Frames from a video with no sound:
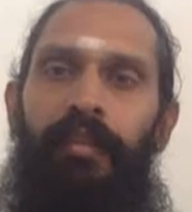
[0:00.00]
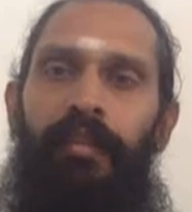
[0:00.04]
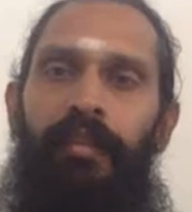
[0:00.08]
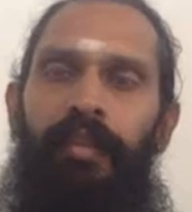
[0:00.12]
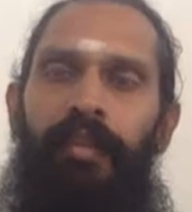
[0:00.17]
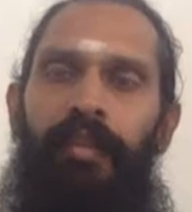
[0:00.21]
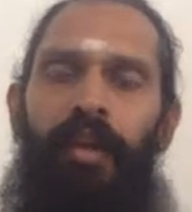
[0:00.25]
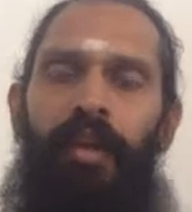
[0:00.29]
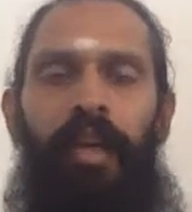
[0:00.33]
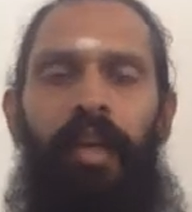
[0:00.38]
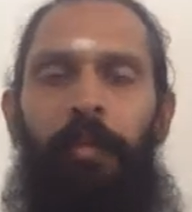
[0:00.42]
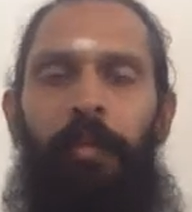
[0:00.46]

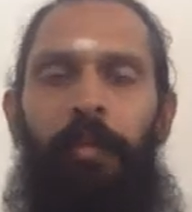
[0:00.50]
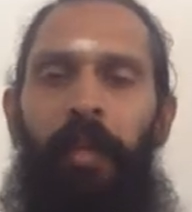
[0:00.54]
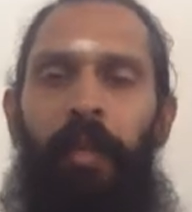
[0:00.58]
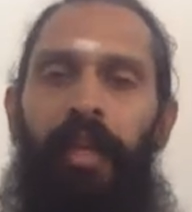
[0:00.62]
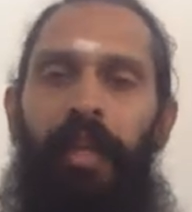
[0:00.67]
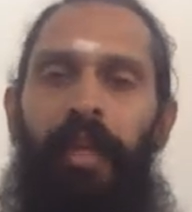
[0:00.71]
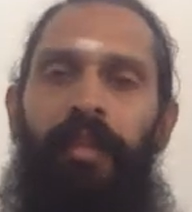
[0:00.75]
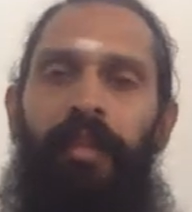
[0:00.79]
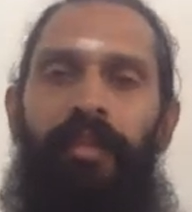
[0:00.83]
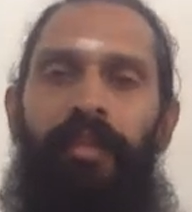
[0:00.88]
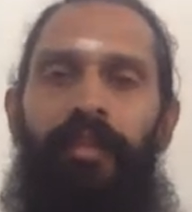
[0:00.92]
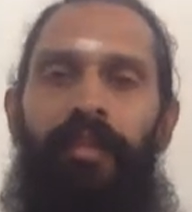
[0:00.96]
Your
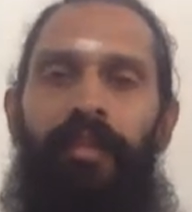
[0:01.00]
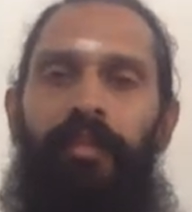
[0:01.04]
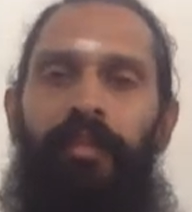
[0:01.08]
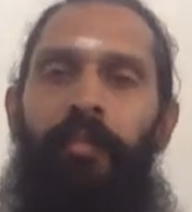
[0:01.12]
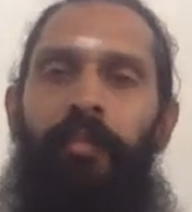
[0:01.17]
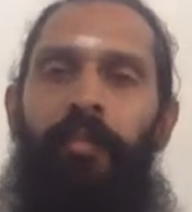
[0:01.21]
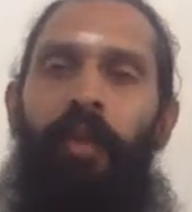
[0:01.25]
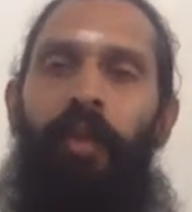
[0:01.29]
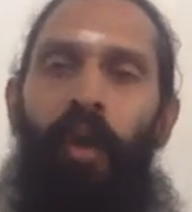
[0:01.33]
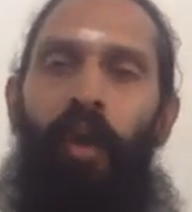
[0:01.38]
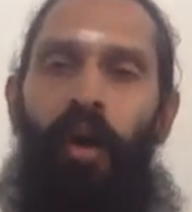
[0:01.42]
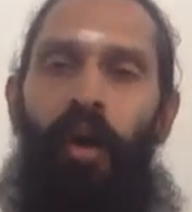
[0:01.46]
expectation is
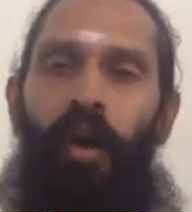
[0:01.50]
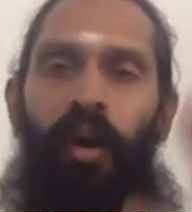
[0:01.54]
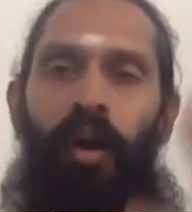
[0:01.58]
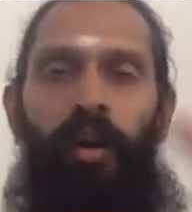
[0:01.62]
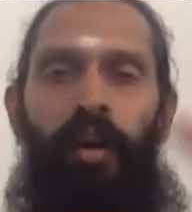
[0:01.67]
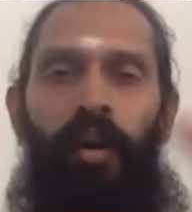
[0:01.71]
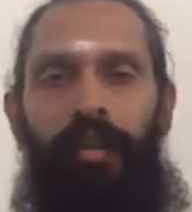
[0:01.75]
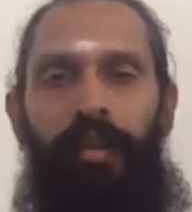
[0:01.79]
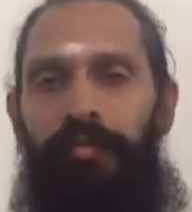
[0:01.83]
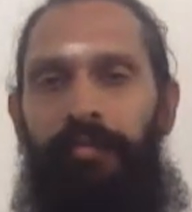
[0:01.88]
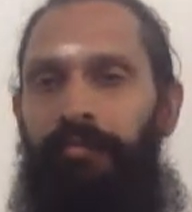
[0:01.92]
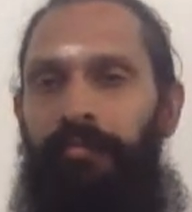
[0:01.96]

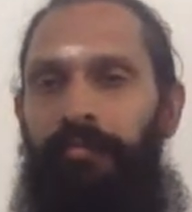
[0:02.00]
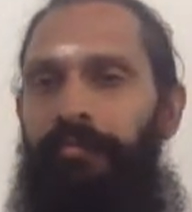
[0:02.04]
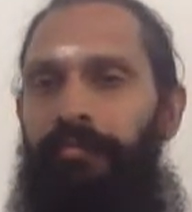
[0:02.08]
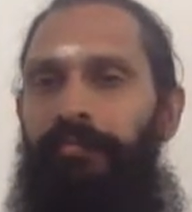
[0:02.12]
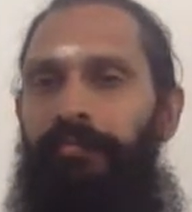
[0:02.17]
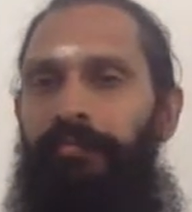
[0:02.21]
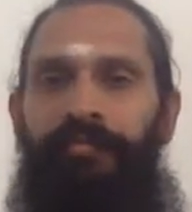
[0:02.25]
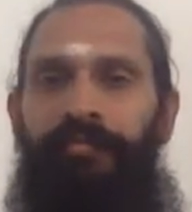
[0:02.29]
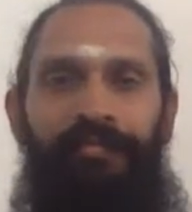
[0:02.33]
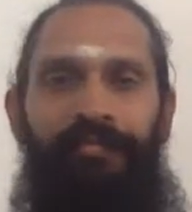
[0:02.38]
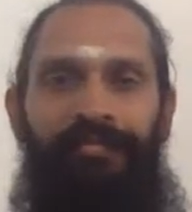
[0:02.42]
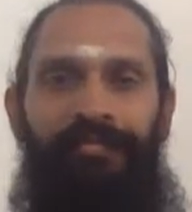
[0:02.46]
broad,
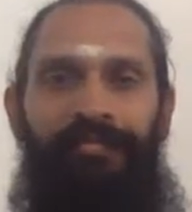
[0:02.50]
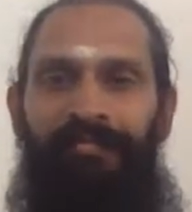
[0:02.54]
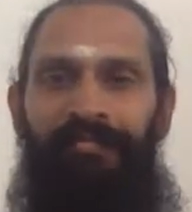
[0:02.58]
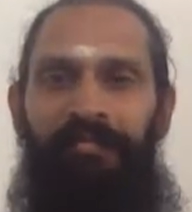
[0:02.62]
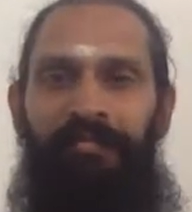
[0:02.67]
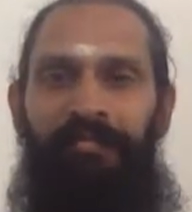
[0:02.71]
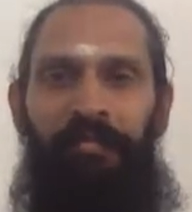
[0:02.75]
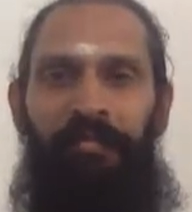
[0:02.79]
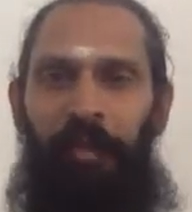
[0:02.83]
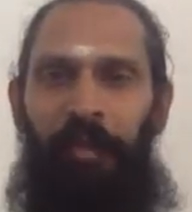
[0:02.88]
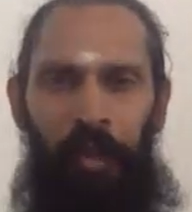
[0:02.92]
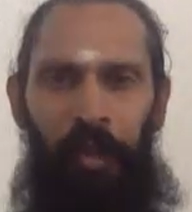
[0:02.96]

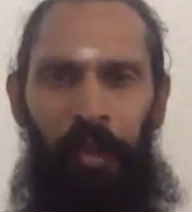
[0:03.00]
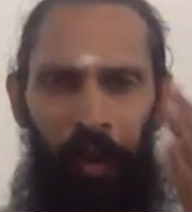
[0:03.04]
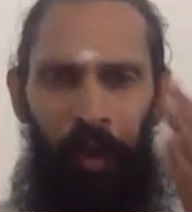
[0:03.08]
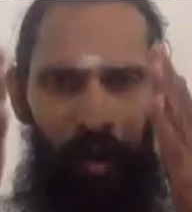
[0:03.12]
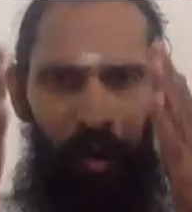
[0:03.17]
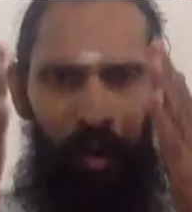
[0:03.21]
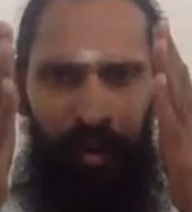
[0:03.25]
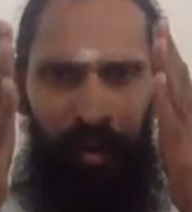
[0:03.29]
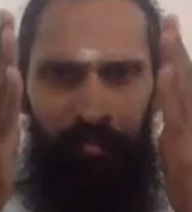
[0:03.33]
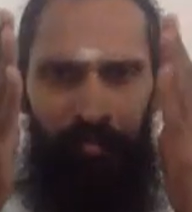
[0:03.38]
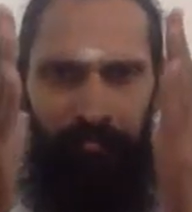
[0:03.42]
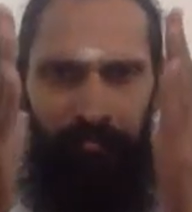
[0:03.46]

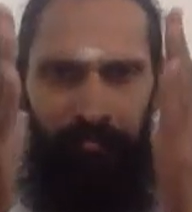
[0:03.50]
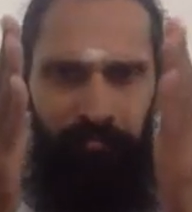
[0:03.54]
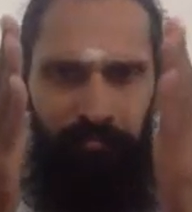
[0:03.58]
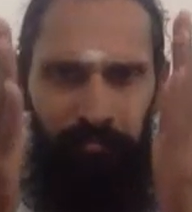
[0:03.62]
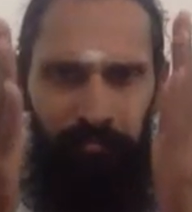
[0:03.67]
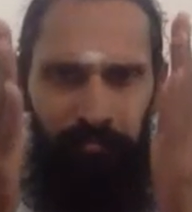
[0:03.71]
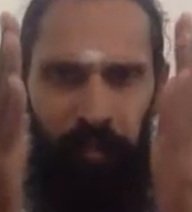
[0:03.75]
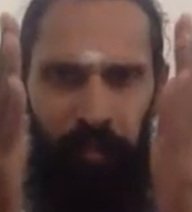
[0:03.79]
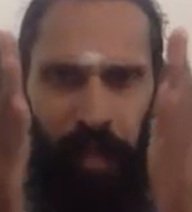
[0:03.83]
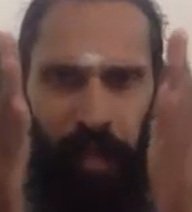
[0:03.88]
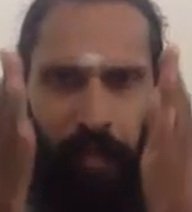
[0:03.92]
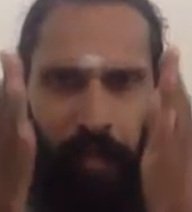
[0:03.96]
not
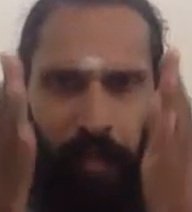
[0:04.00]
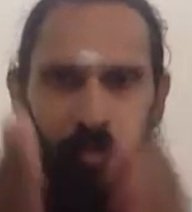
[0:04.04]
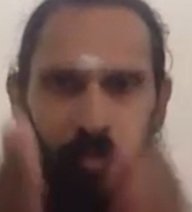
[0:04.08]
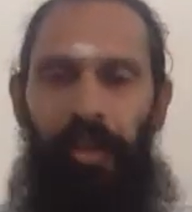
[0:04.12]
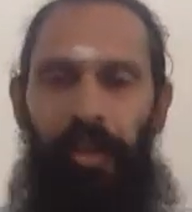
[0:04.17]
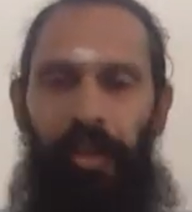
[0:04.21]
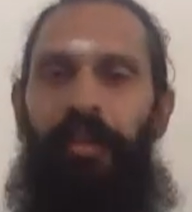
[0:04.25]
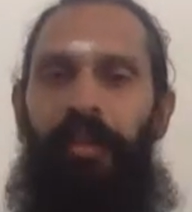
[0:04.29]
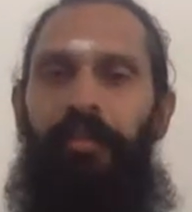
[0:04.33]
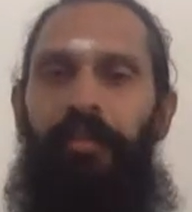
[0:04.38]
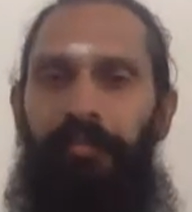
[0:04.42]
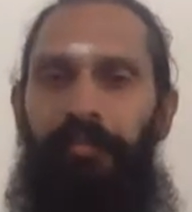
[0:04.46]
very
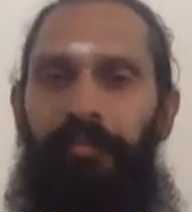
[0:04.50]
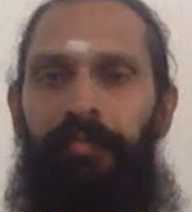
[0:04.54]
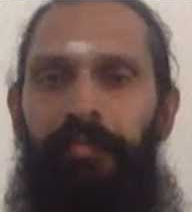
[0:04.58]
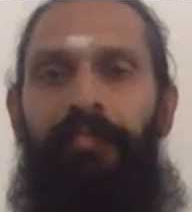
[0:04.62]
objective.